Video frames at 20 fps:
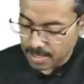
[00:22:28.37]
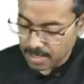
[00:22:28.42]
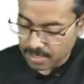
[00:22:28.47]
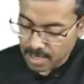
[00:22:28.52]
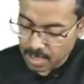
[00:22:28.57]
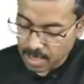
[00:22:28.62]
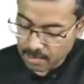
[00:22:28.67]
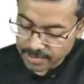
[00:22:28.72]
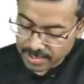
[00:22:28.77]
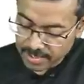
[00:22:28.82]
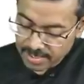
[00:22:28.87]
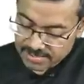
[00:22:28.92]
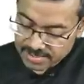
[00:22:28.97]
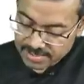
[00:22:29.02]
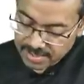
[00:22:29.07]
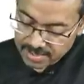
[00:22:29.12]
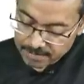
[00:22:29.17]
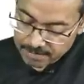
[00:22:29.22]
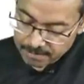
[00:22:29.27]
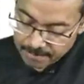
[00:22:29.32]
And now we can
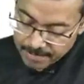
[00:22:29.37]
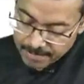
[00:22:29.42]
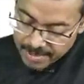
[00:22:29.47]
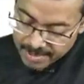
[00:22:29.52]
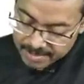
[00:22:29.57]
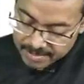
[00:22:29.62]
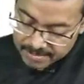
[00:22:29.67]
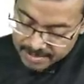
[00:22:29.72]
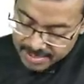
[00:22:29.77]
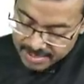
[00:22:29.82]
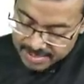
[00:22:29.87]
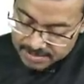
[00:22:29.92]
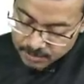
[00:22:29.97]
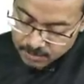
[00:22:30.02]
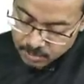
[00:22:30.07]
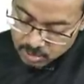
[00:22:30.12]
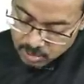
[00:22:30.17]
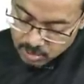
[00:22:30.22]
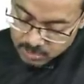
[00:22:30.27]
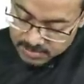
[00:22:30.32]
say
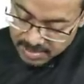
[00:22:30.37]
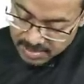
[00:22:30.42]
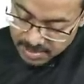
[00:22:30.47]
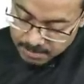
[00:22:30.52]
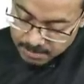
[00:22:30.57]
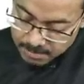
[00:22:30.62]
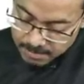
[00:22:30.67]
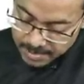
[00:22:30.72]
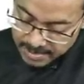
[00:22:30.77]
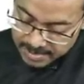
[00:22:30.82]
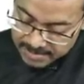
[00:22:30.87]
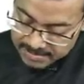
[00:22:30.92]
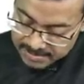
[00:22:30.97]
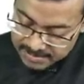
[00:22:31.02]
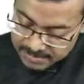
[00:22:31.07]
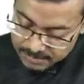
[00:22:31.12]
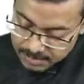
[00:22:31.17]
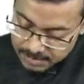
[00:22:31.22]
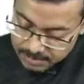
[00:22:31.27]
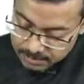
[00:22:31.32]
desmosomes are
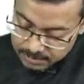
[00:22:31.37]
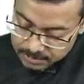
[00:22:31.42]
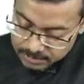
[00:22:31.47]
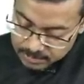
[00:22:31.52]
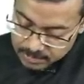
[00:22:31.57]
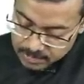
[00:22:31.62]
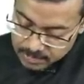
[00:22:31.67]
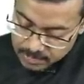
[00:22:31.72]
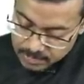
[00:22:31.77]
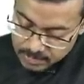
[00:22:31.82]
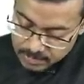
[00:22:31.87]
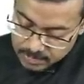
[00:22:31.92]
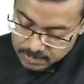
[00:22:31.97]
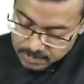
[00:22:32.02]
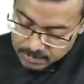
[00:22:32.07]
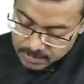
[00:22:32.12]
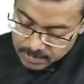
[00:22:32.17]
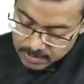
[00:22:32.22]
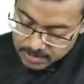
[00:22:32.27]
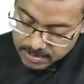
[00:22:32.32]
maximum
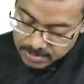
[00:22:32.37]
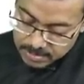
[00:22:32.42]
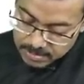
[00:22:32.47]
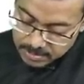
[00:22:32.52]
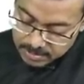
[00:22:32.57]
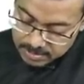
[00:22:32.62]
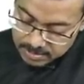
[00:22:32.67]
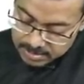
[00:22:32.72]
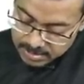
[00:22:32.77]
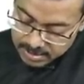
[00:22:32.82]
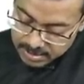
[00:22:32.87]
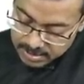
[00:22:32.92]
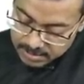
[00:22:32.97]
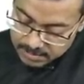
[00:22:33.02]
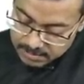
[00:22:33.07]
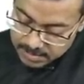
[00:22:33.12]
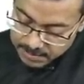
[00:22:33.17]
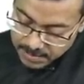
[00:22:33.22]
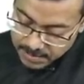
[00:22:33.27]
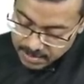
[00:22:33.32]
in the
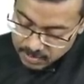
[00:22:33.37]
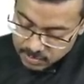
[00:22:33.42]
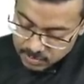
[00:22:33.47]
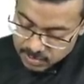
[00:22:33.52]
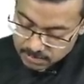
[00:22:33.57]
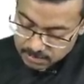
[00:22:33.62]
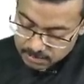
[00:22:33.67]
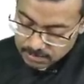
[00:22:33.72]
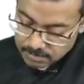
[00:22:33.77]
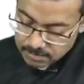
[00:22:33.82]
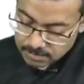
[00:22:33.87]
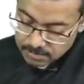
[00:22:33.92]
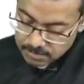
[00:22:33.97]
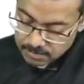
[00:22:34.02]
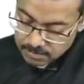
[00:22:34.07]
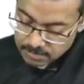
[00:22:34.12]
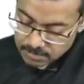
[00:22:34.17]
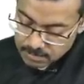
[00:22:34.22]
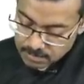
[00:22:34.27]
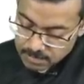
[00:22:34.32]
stratum spinosum.
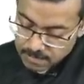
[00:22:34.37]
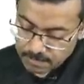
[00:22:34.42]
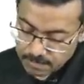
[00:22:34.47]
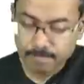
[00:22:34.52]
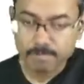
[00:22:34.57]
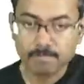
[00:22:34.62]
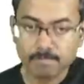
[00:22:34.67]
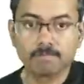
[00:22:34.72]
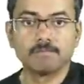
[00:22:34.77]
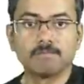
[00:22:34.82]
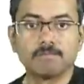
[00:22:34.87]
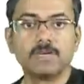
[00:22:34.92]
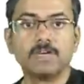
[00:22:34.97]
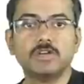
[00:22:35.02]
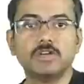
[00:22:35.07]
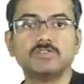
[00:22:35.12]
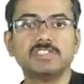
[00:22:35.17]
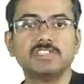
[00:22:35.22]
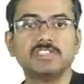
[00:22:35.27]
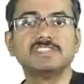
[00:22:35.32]

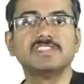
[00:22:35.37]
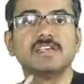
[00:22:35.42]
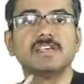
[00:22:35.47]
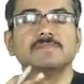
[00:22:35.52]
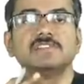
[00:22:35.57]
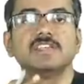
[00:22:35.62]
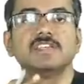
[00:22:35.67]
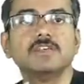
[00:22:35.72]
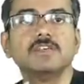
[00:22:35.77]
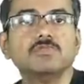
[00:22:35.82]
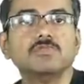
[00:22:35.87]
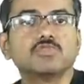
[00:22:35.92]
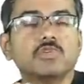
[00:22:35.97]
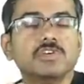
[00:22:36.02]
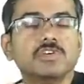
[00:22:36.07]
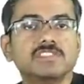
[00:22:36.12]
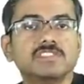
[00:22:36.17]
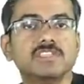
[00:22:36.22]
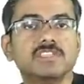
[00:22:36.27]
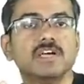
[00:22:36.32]
Did you see this M C Q?
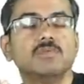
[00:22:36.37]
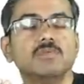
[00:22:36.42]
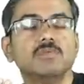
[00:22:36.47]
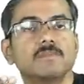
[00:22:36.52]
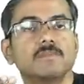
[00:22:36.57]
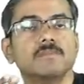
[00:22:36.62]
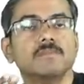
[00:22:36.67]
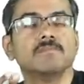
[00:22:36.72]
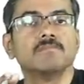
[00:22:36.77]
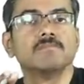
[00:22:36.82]
So easy now.